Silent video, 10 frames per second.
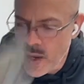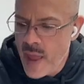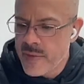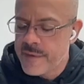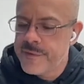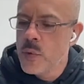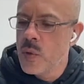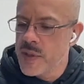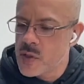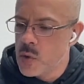And the
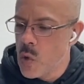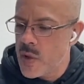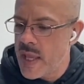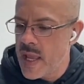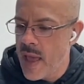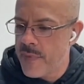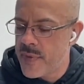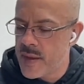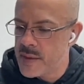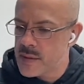Fool is looking at
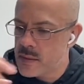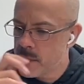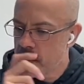this.